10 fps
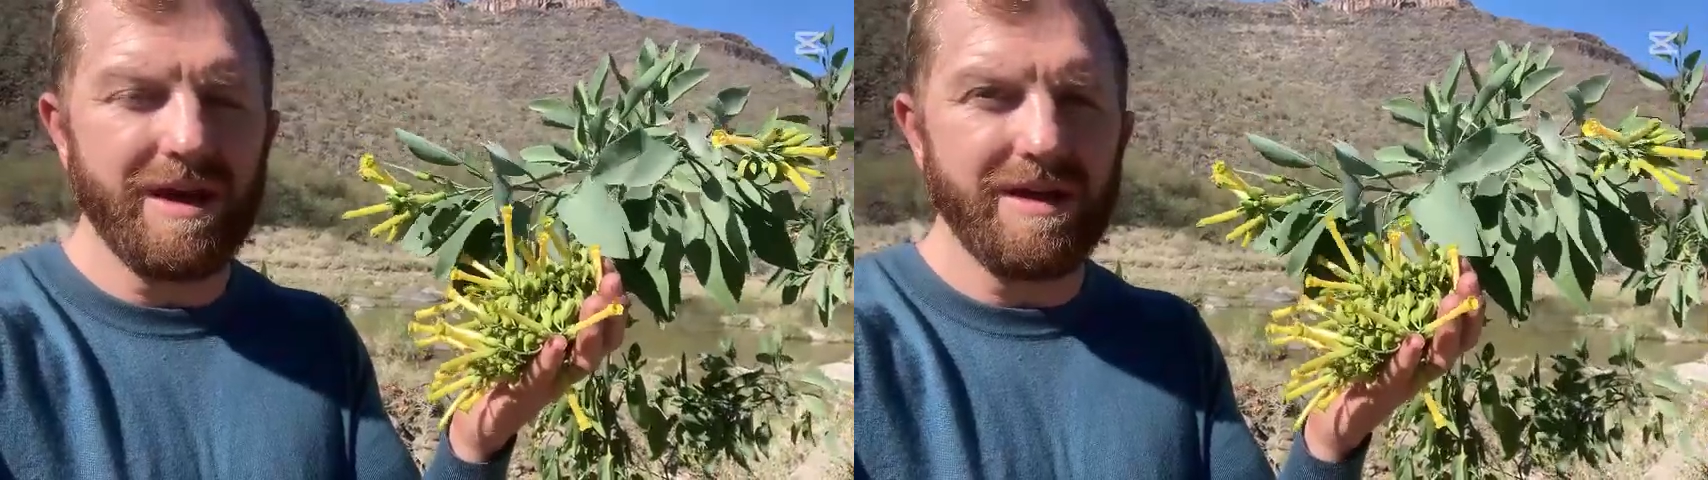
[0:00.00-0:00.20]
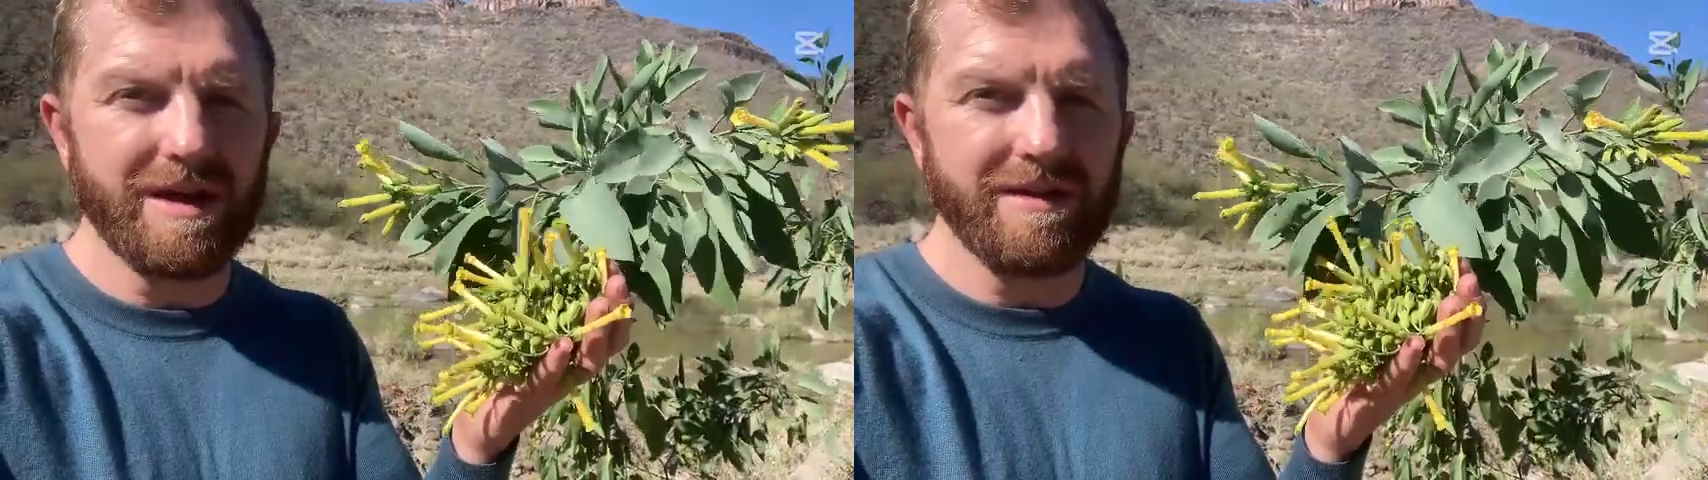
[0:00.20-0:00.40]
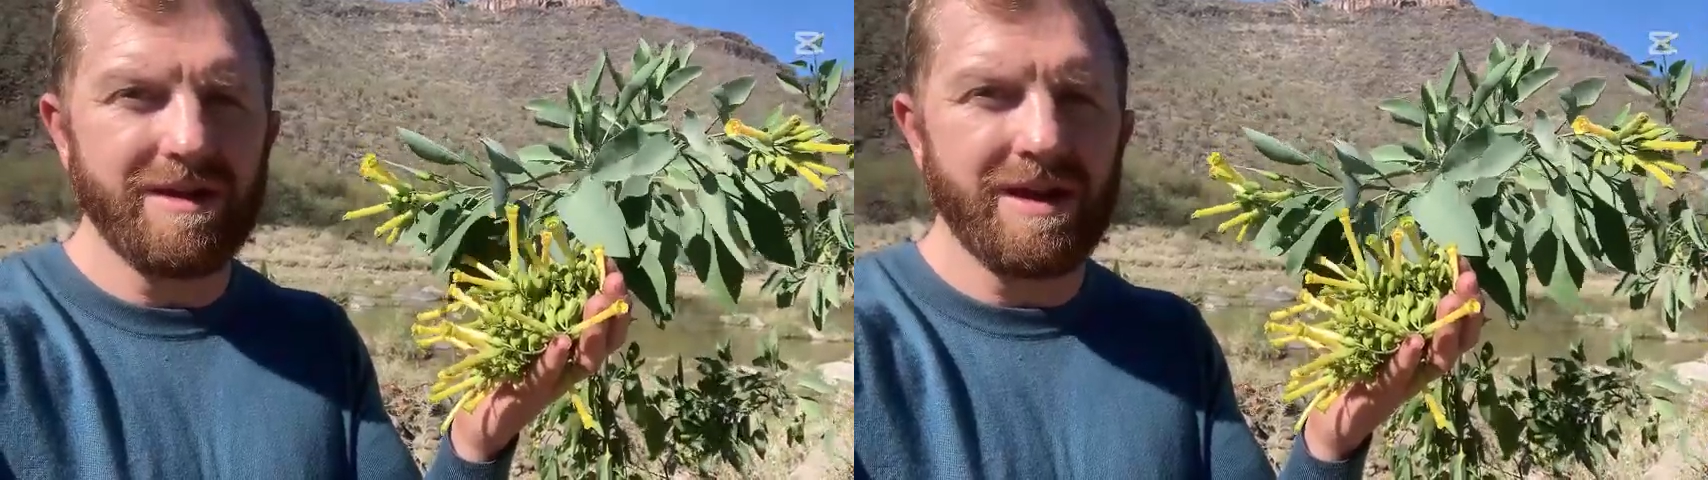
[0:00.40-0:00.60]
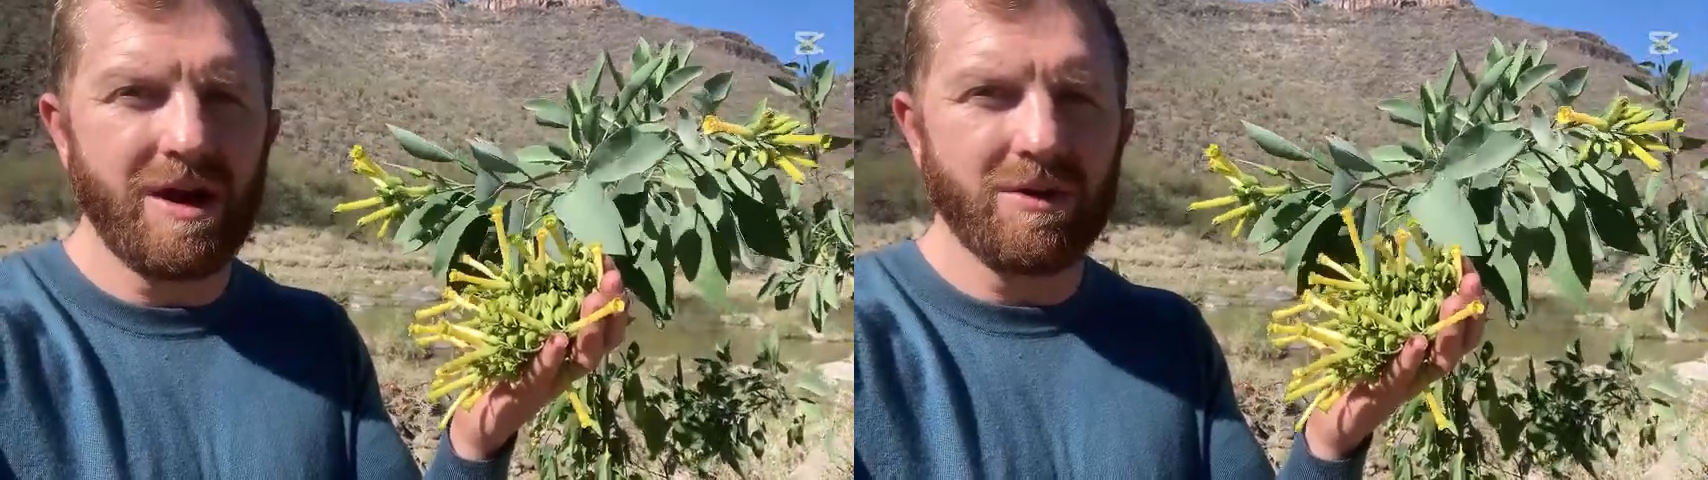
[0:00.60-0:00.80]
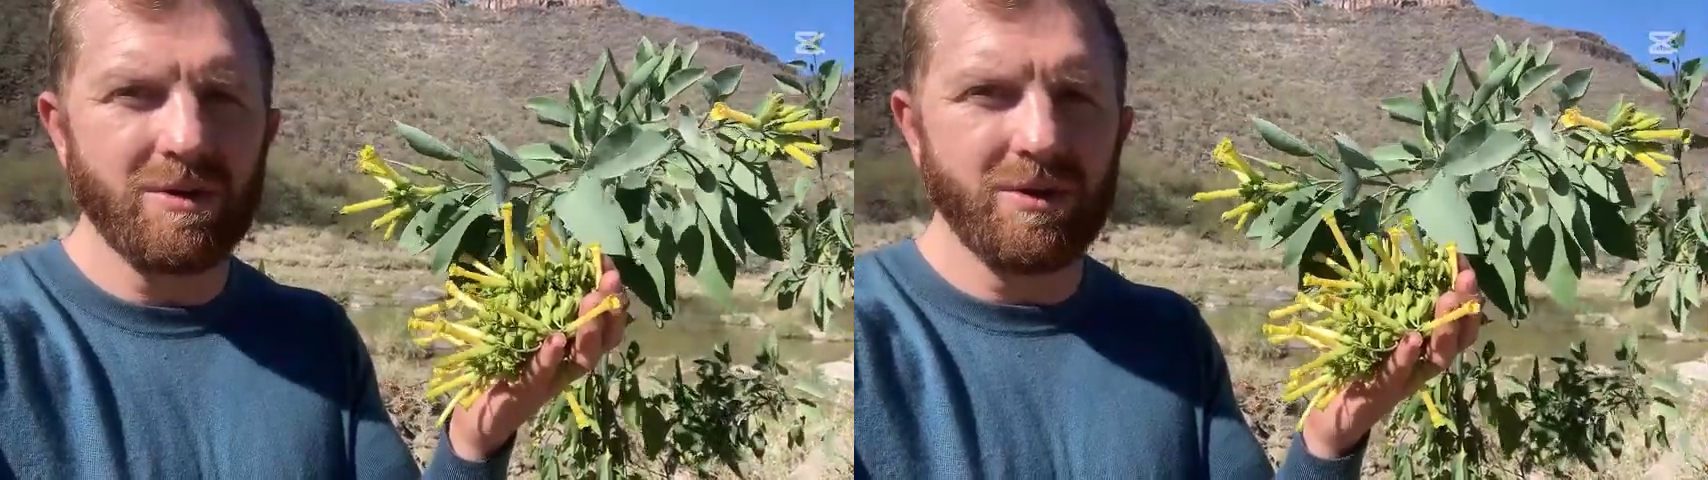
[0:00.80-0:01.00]
nicotine
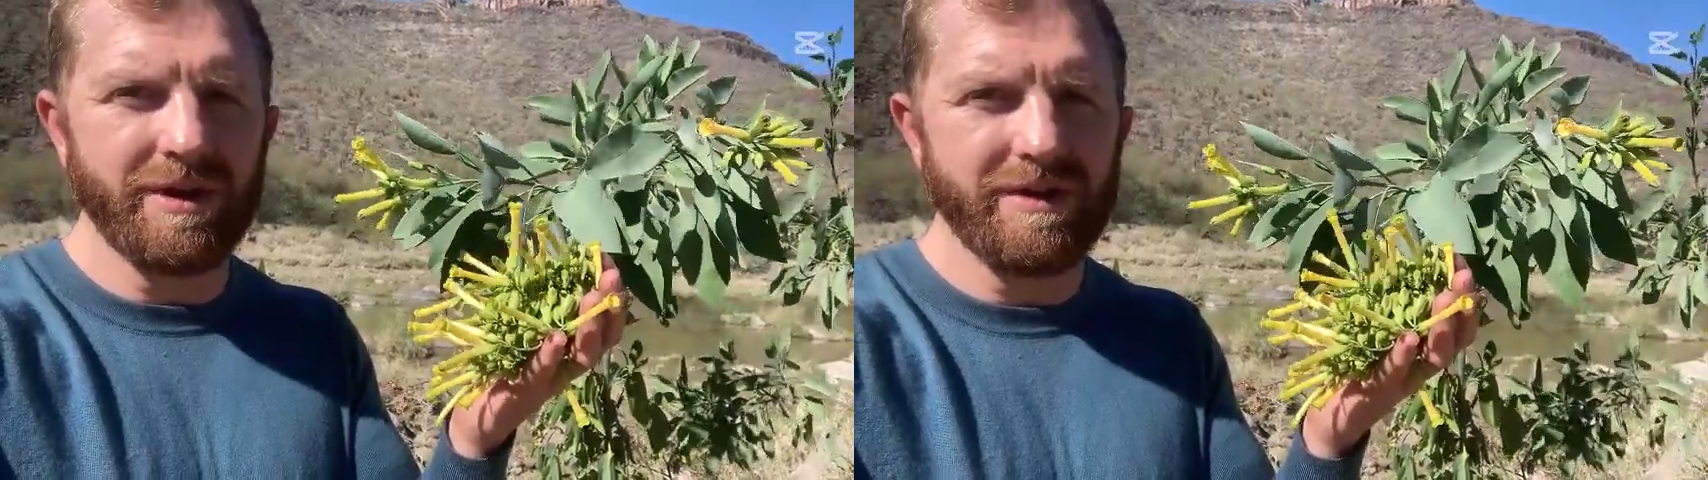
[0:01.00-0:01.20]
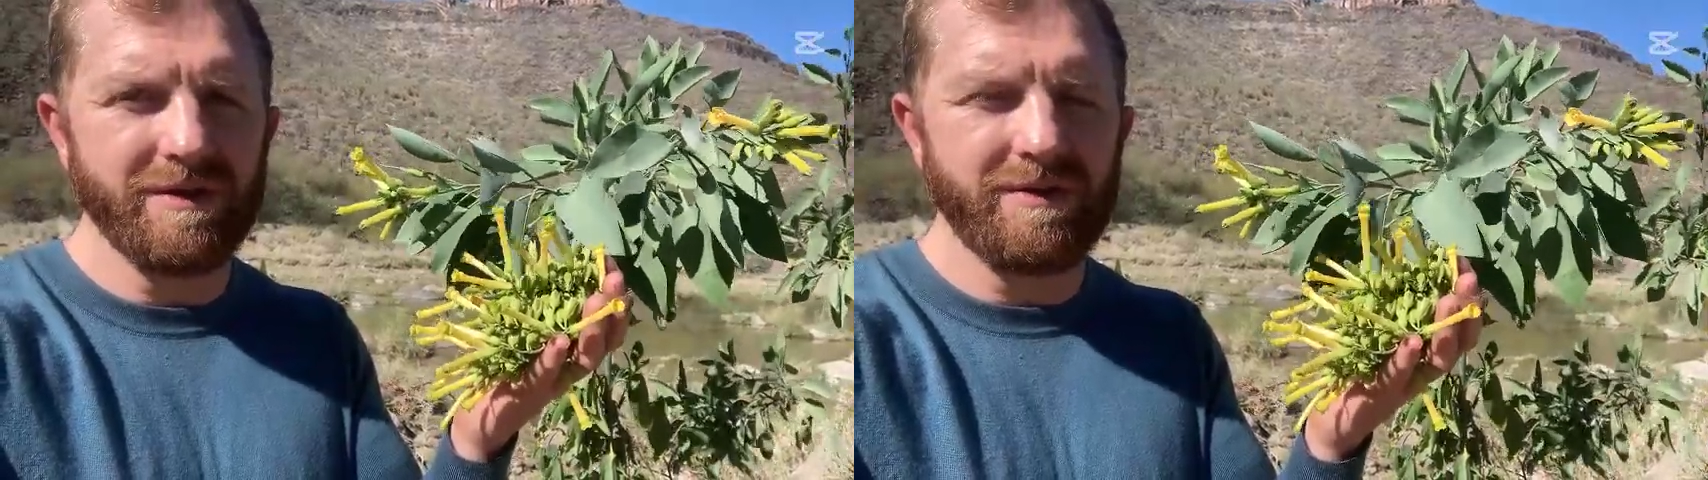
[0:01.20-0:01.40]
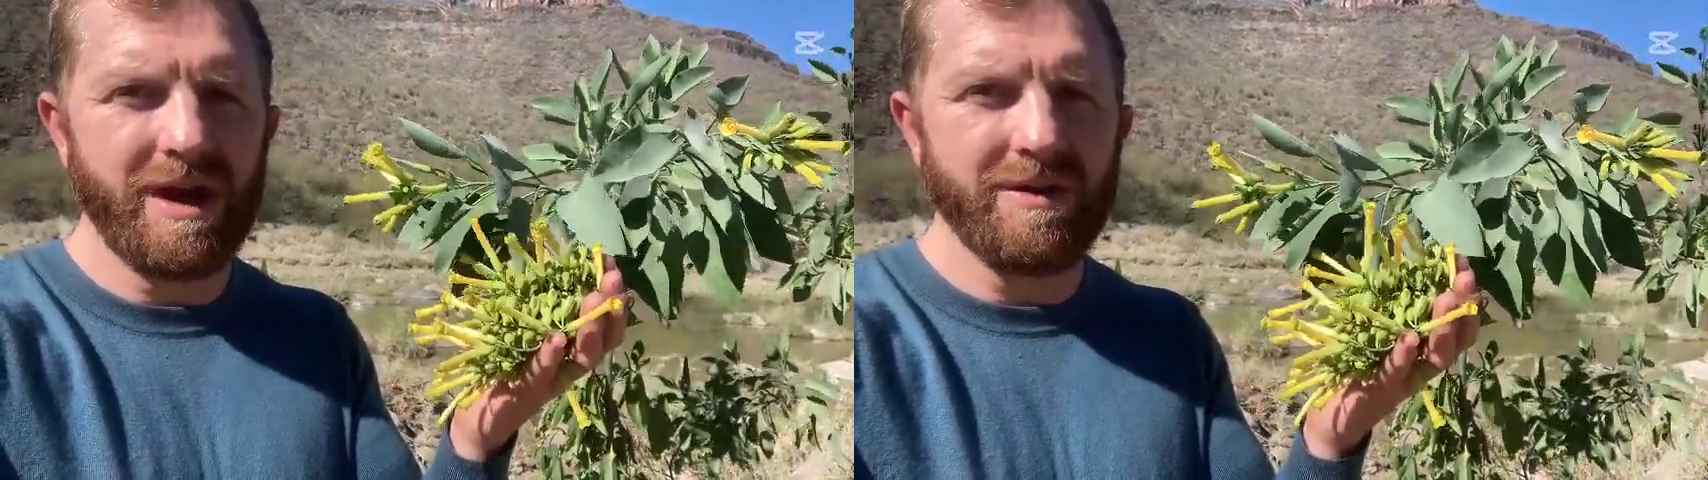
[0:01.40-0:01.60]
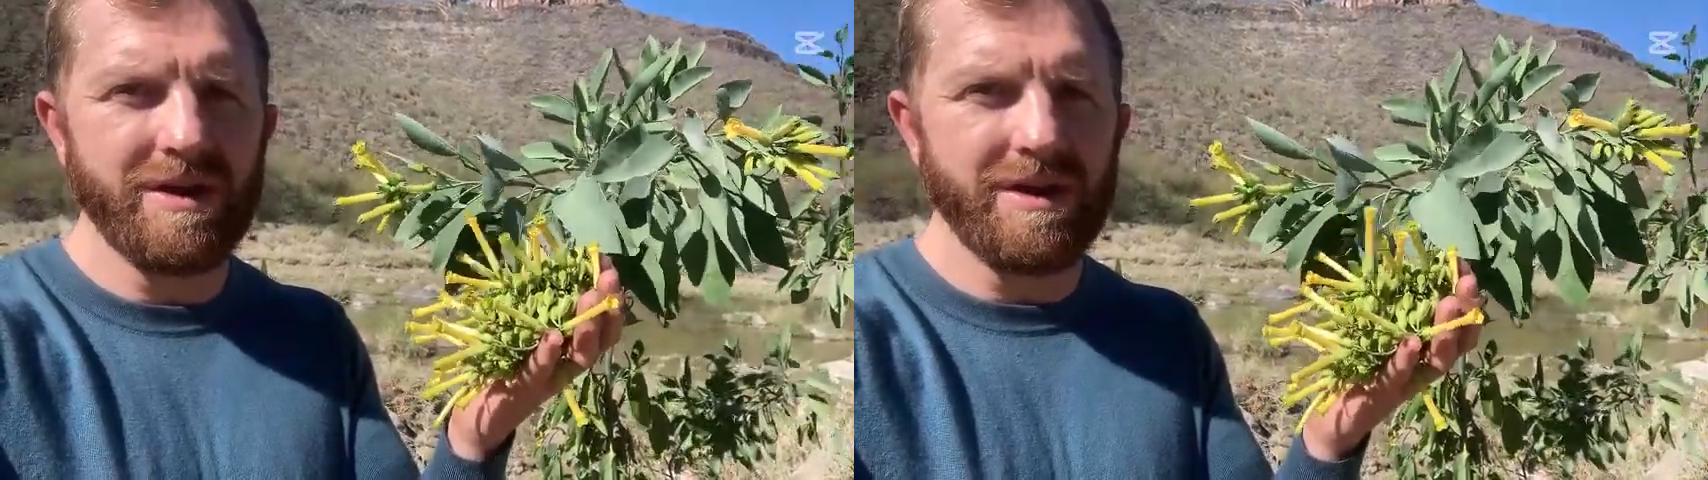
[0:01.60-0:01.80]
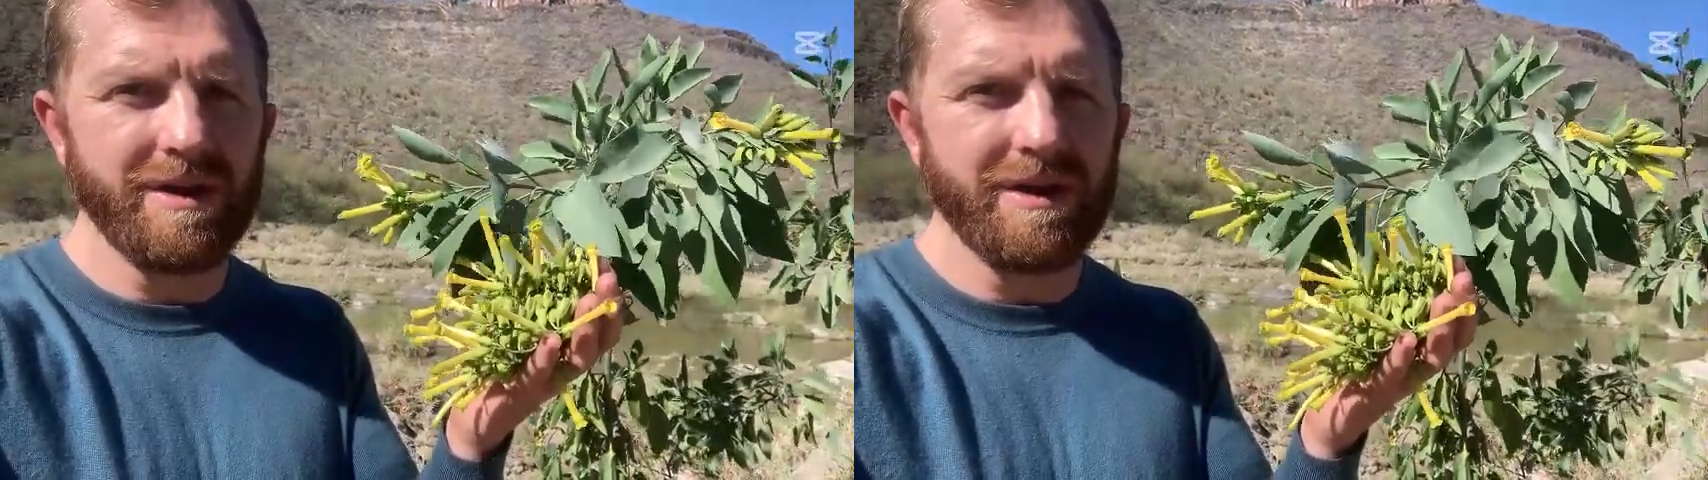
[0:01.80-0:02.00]
alkaloid that's found in
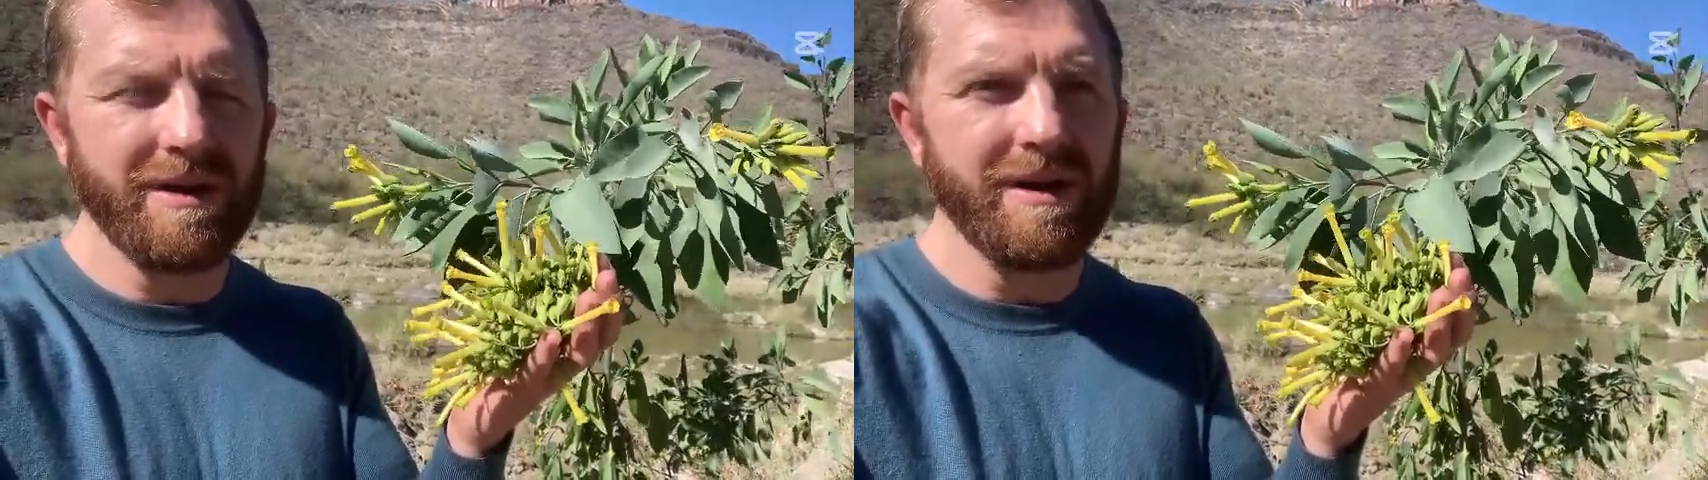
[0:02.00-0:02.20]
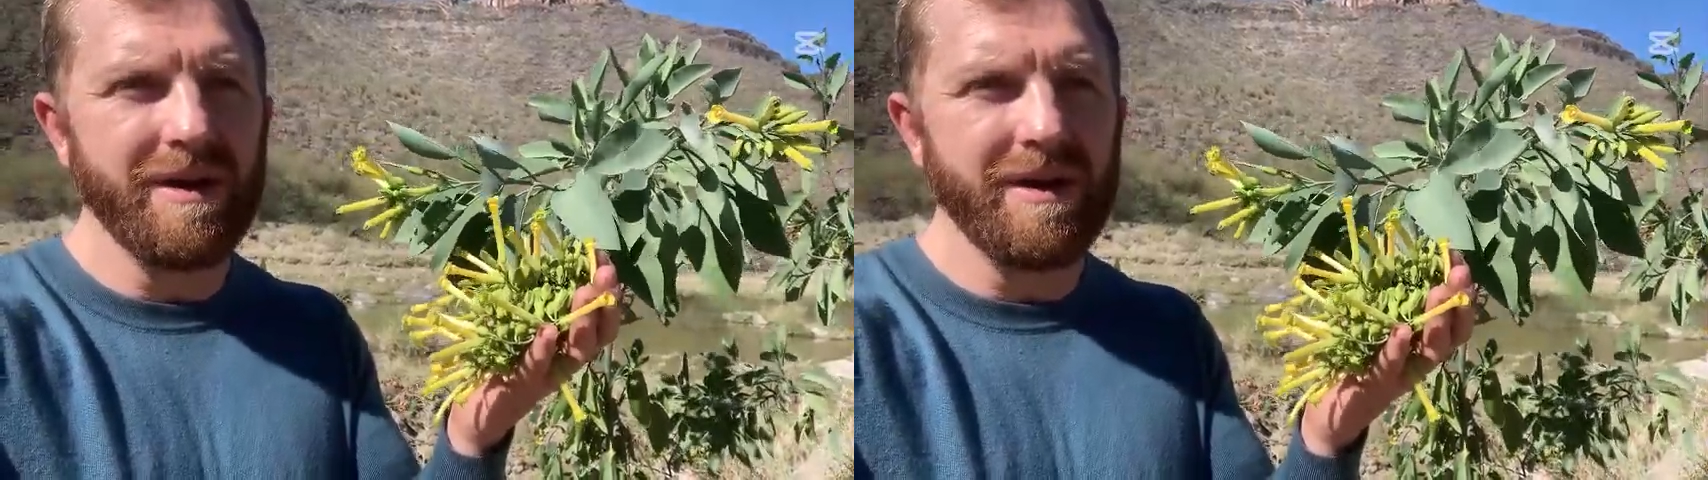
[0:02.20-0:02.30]
here.